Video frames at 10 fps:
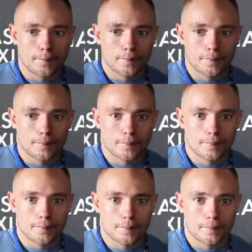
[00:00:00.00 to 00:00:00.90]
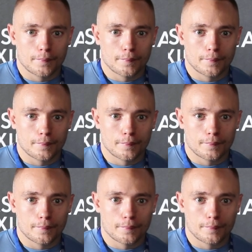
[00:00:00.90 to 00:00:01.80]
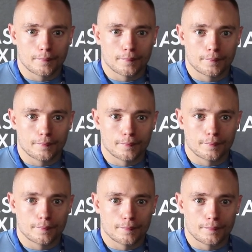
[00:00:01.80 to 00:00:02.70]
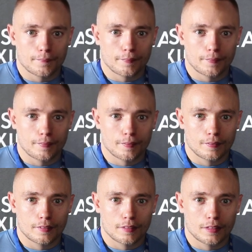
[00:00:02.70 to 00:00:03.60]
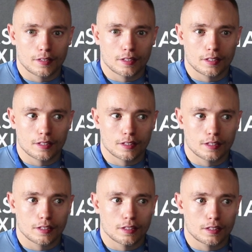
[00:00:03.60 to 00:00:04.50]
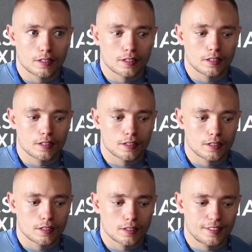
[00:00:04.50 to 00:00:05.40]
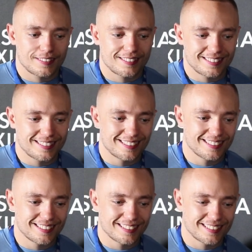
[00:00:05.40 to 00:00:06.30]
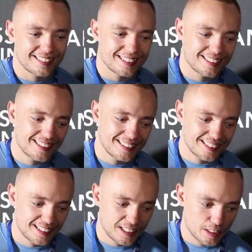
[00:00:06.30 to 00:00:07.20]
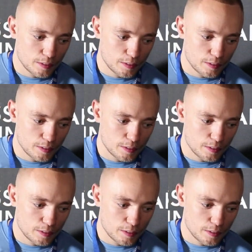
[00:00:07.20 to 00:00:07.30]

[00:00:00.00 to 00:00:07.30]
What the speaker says: This person isn't speaking.